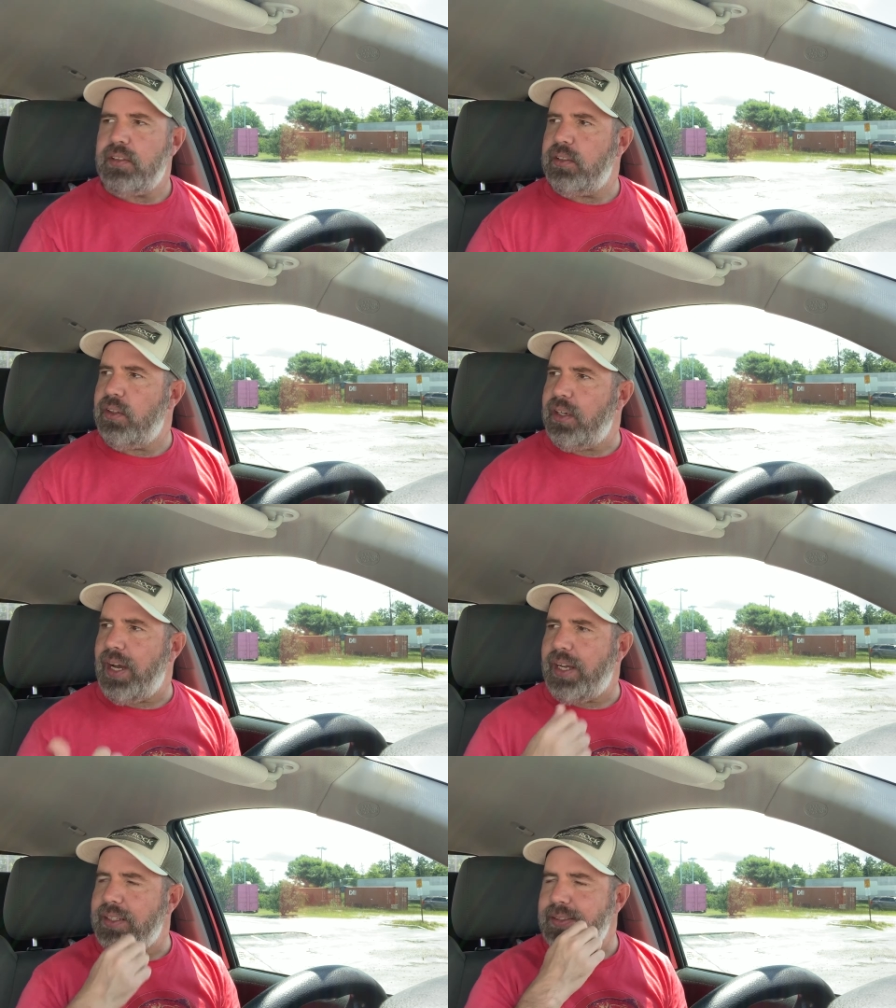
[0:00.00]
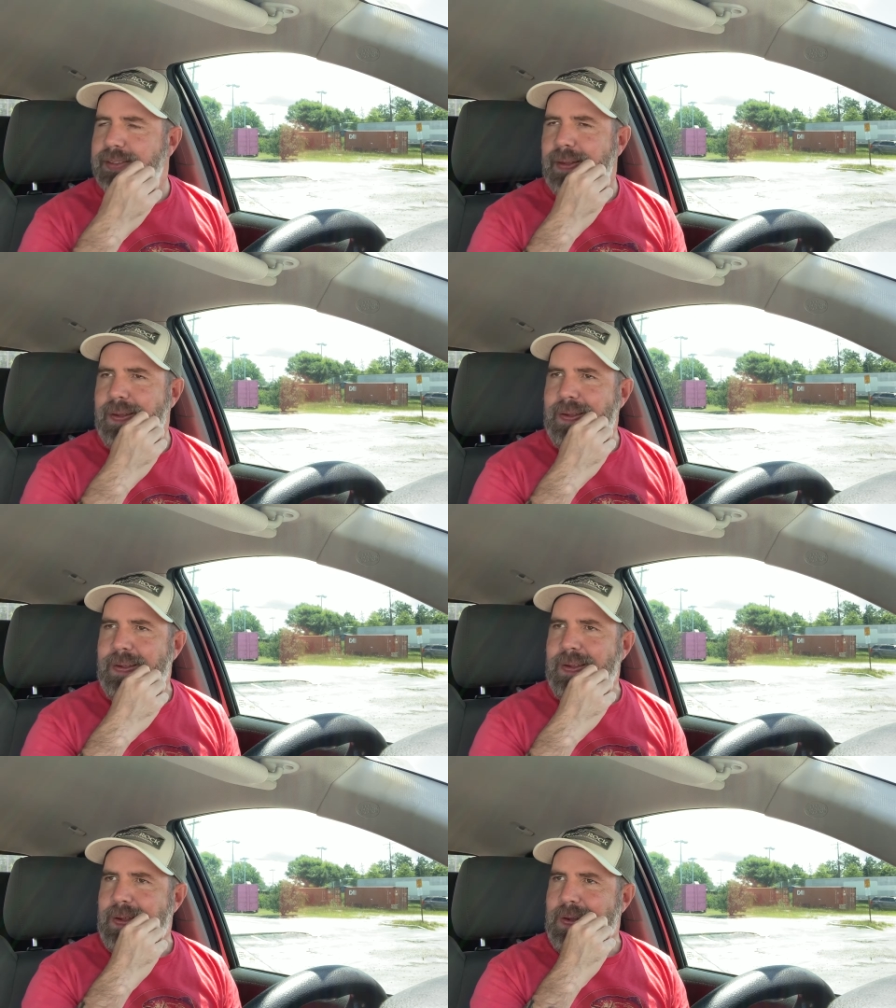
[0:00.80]
You know, a lot of these
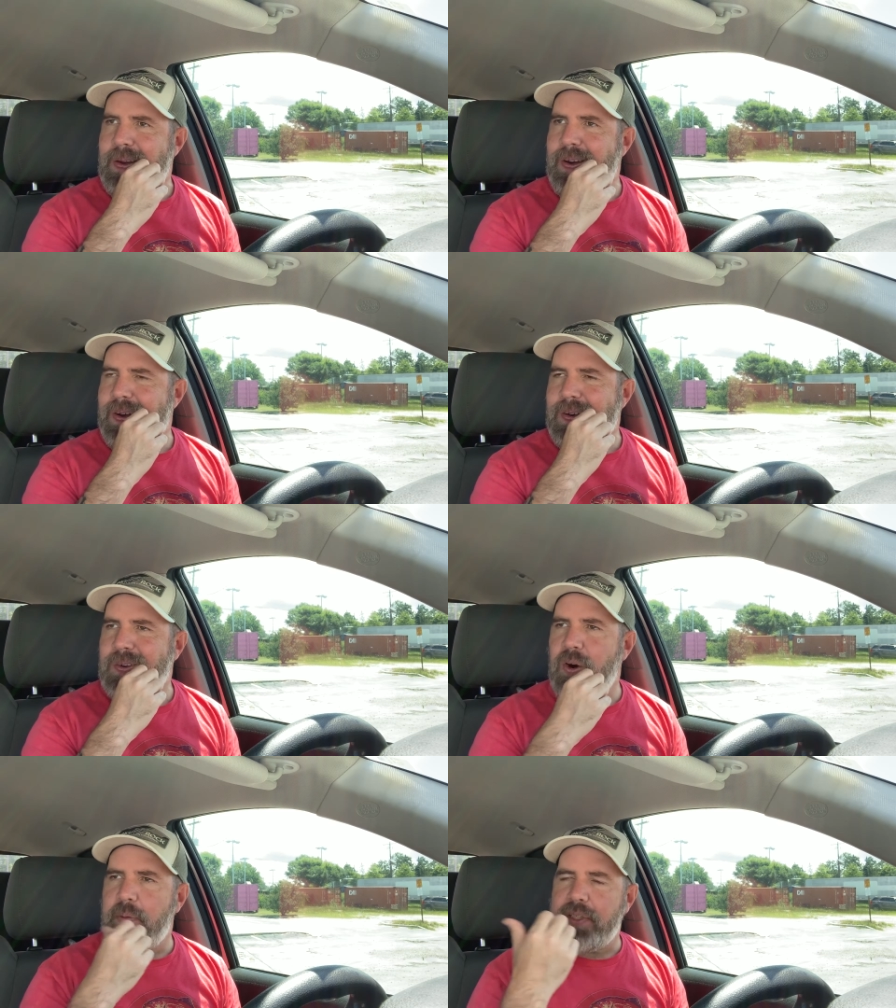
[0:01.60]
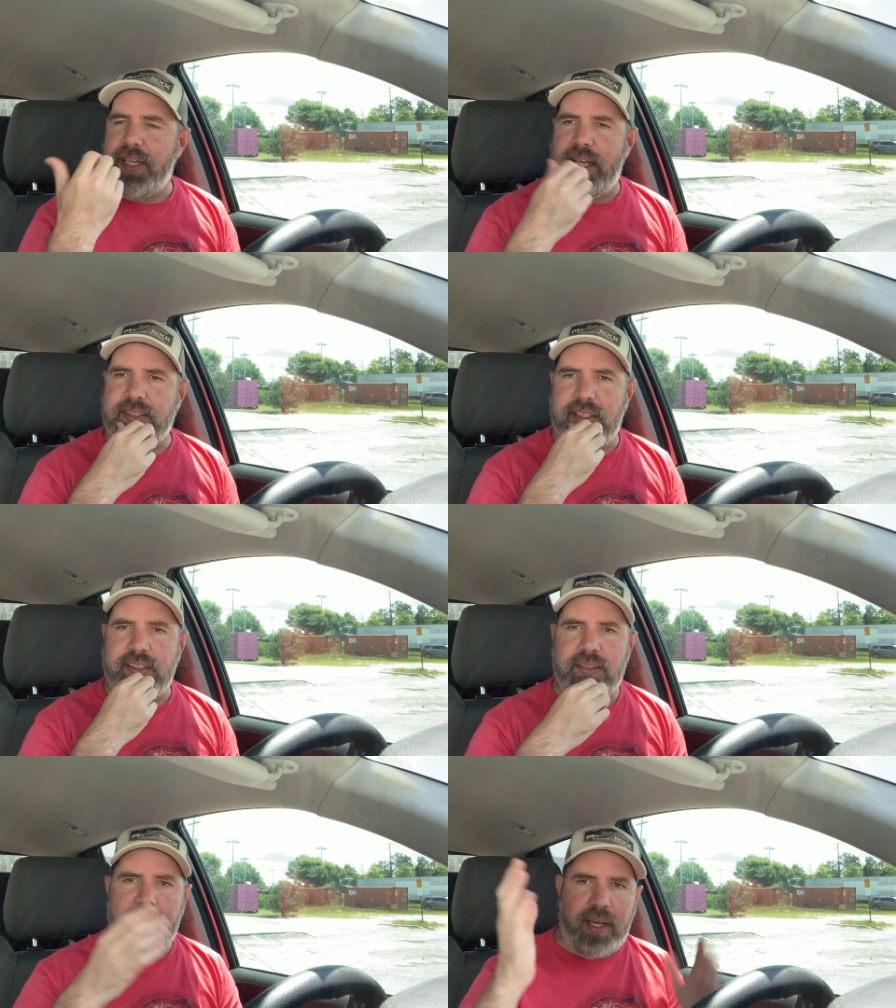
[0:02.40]
uh, corporate gas
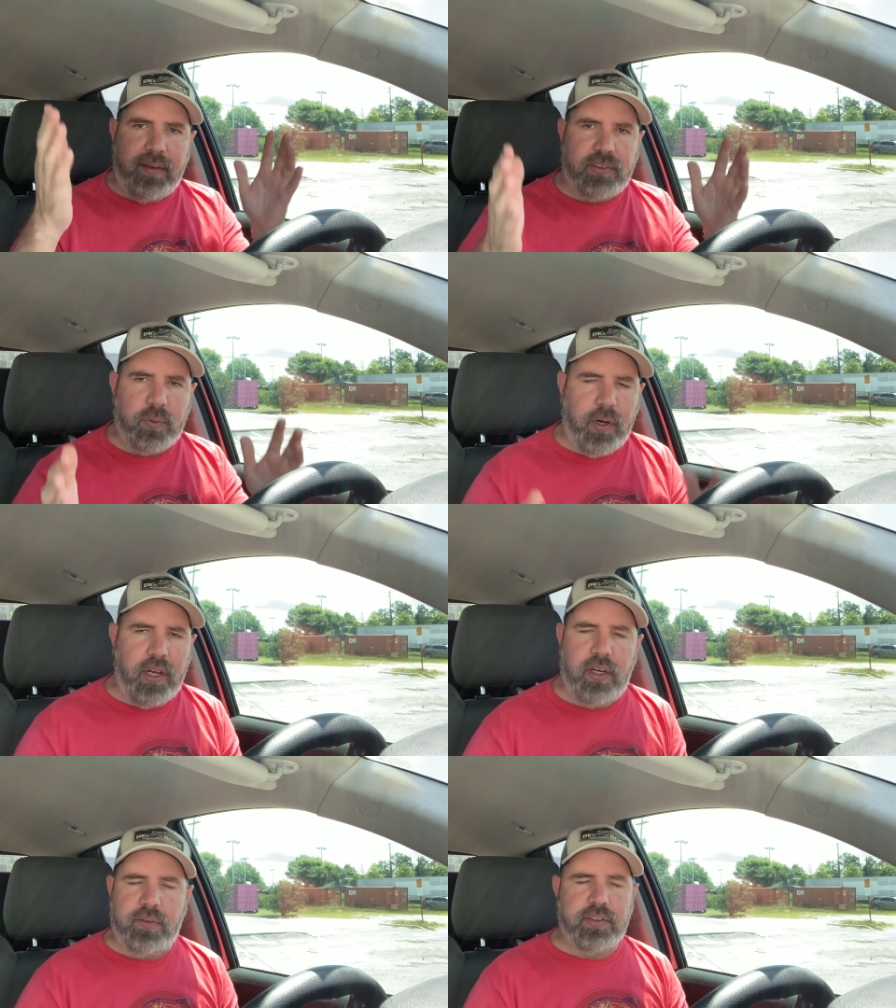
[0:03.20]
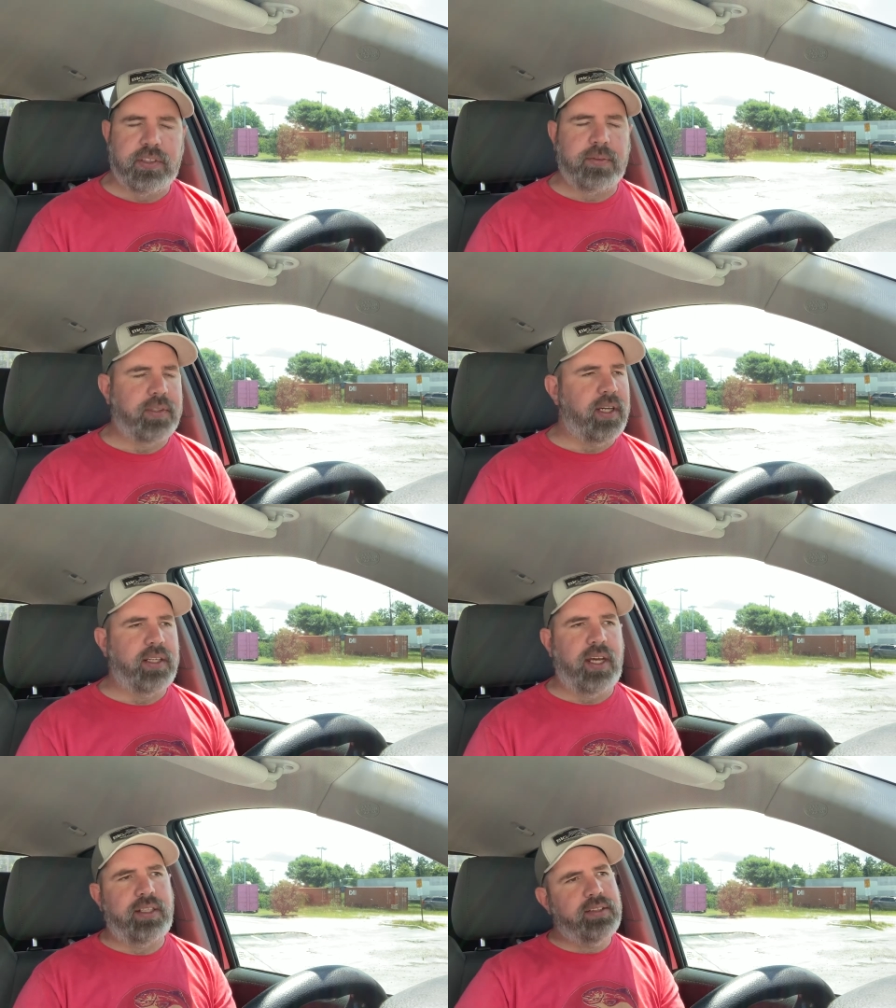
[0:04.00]
stations might have 12 or something like that.